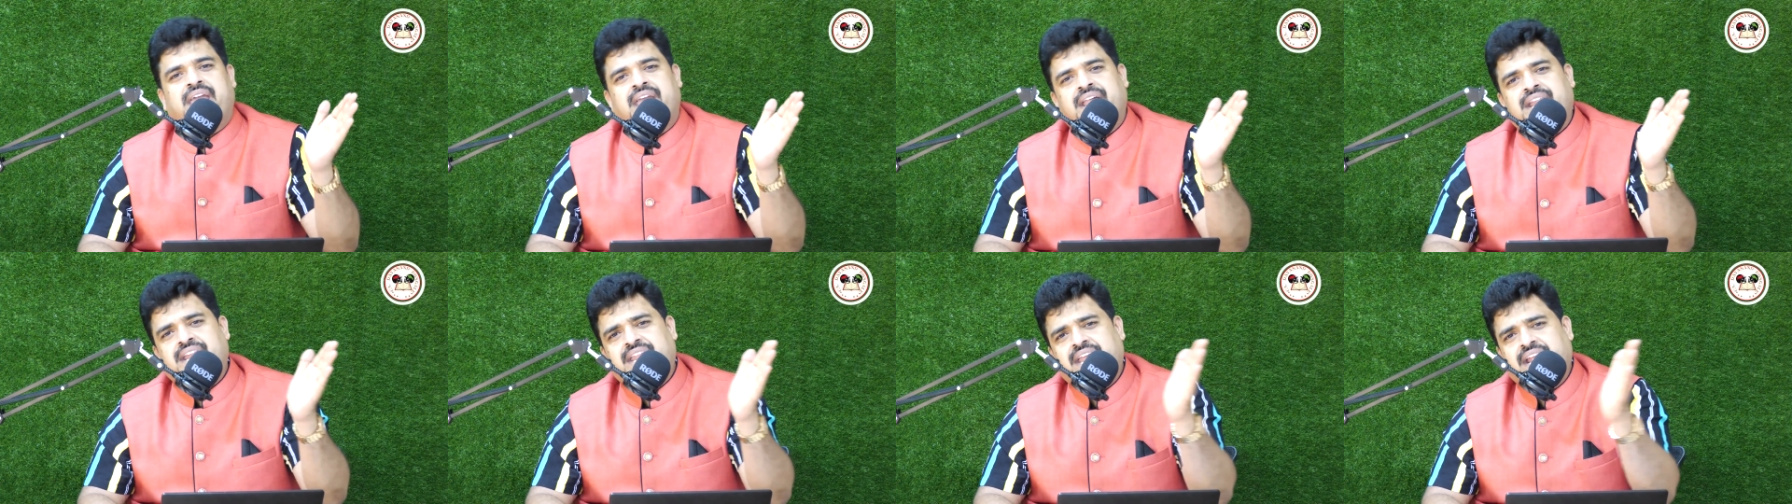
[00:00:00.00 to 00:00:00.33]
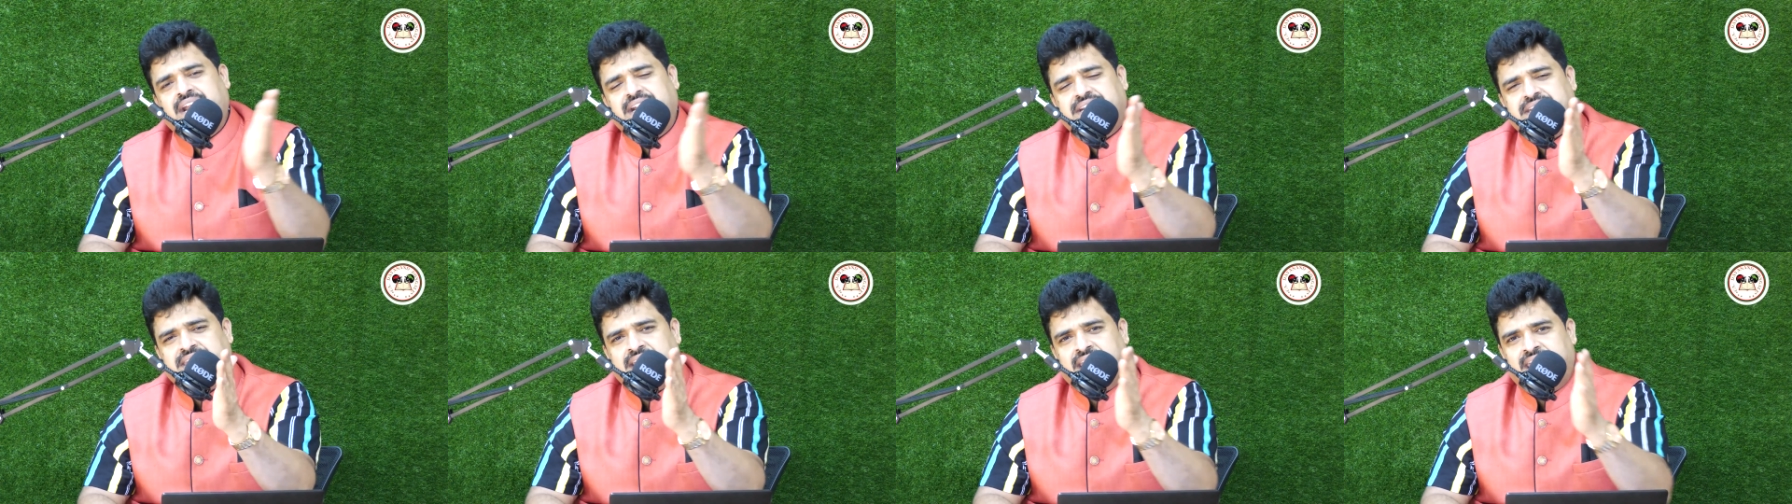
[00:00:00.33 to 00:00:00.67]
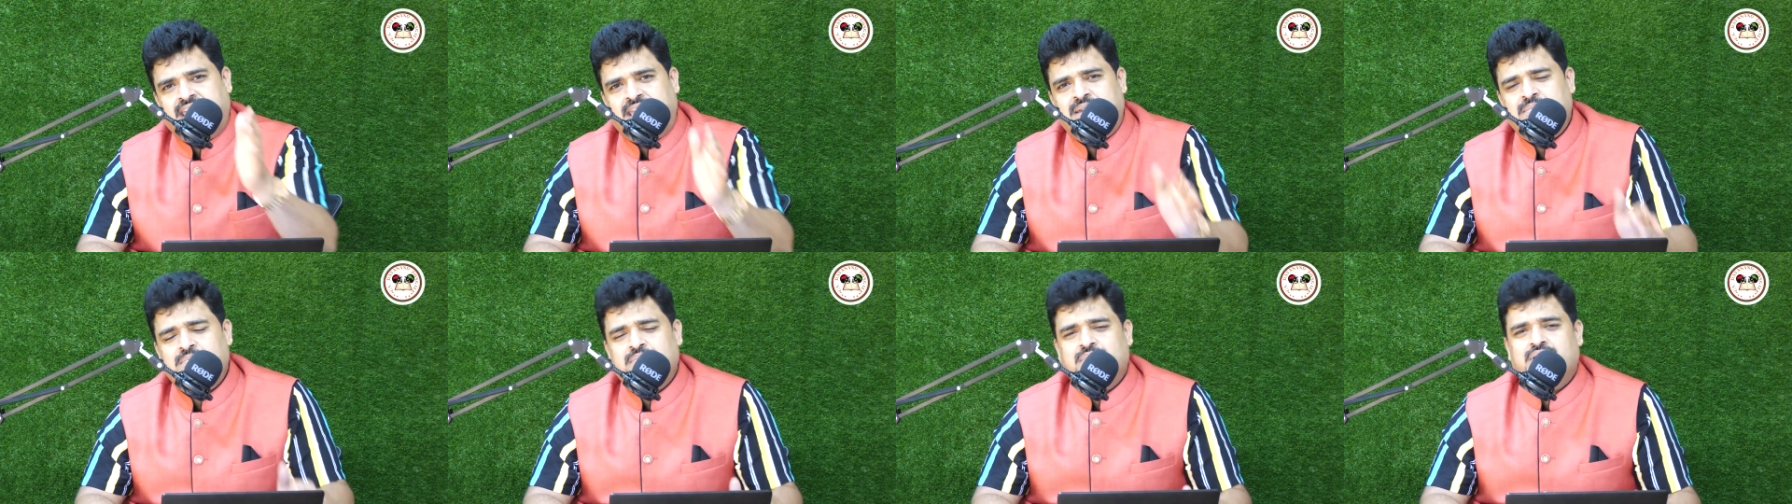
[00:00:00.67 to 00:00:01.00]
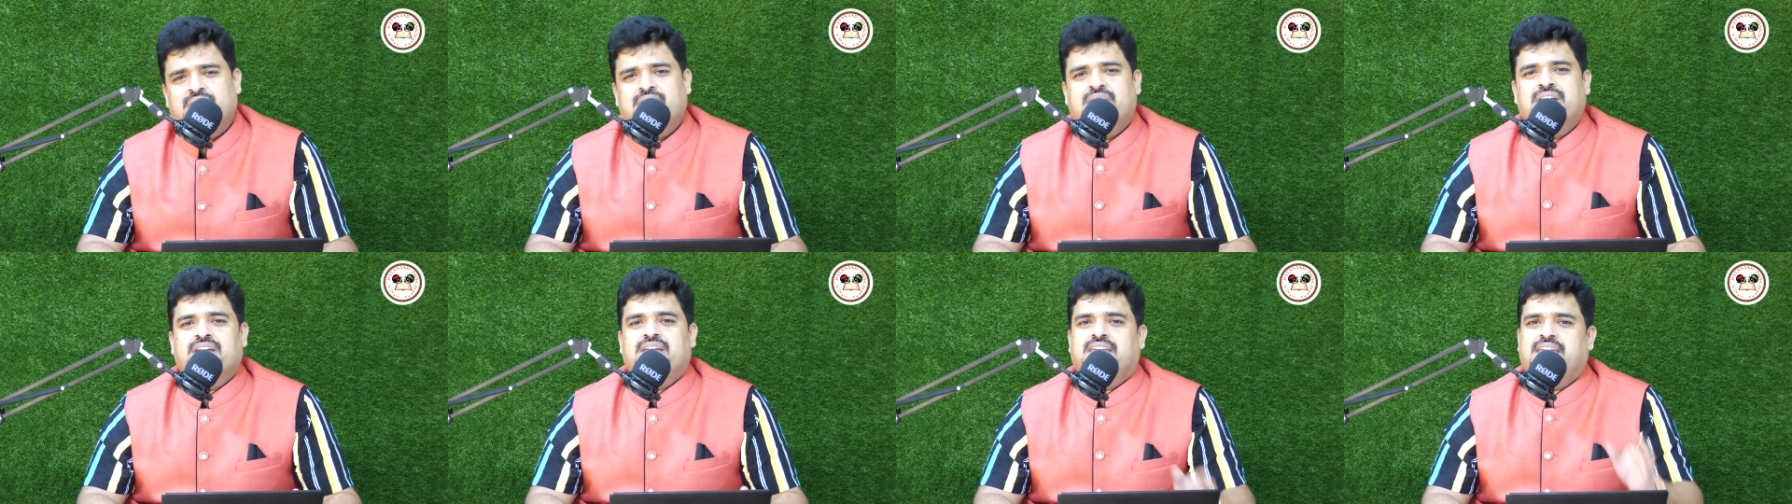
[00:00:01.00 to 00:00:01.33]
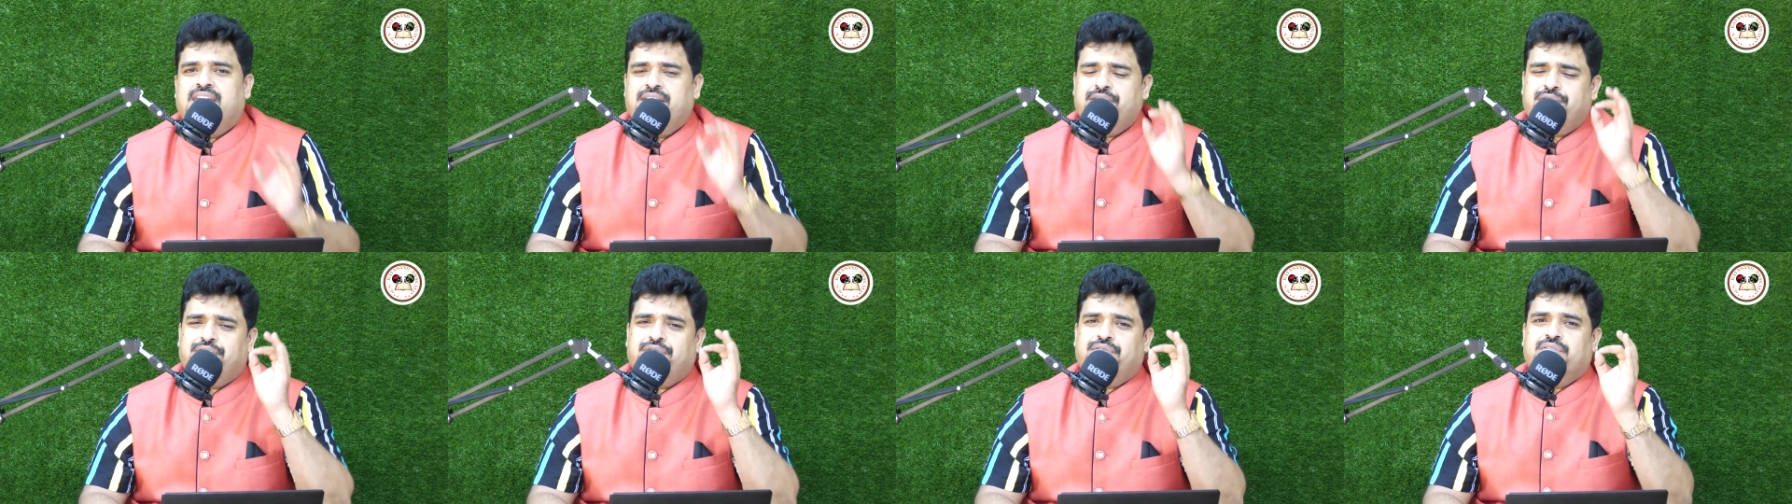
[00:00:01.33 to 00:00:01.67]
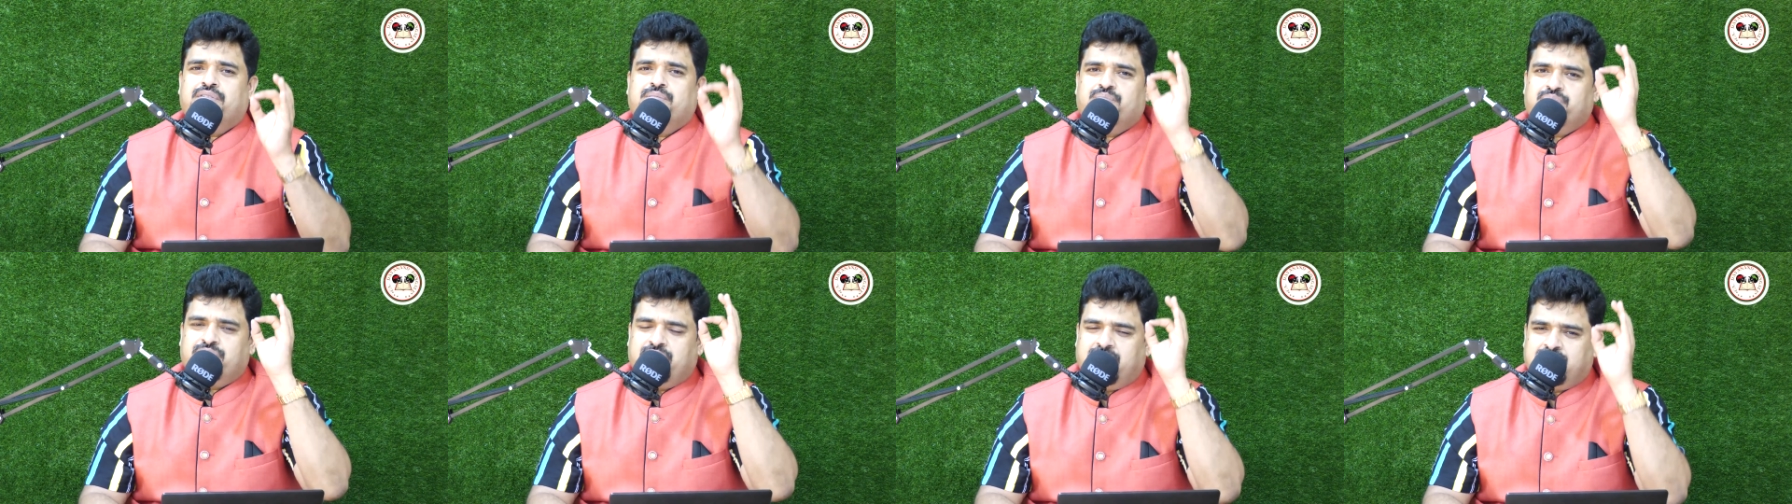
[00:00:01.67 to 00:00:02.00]
Anytime if
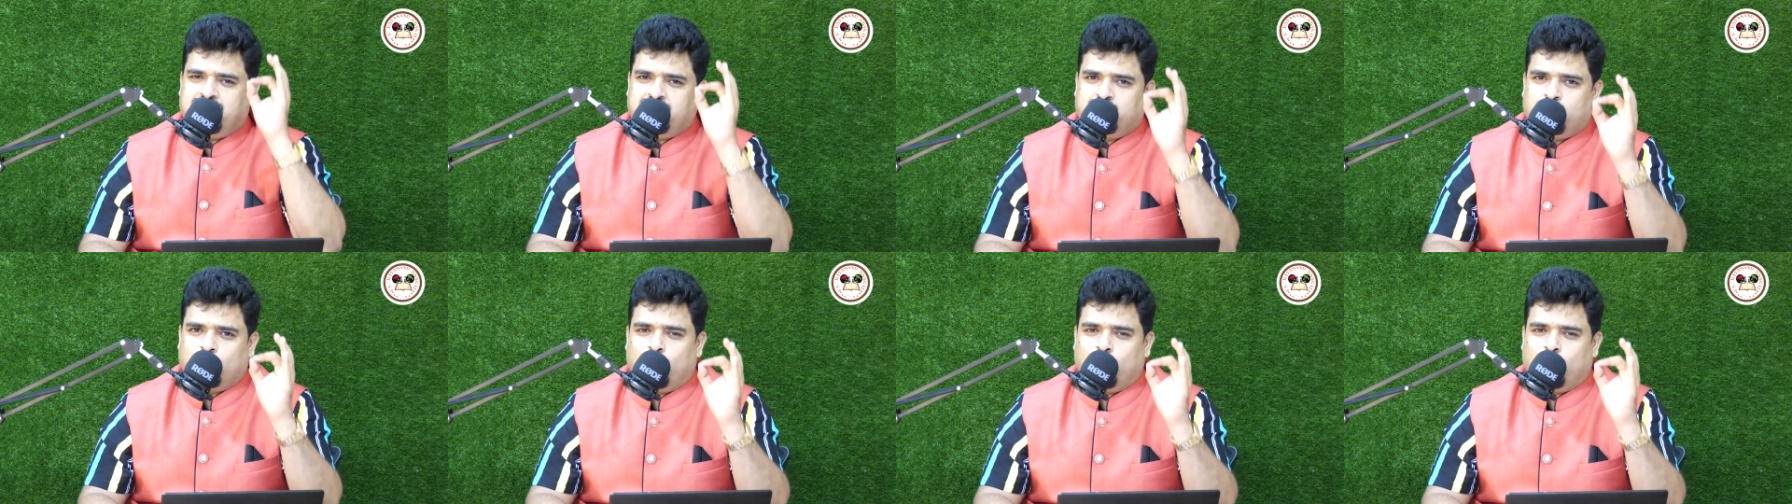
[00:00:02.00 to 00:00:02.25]
the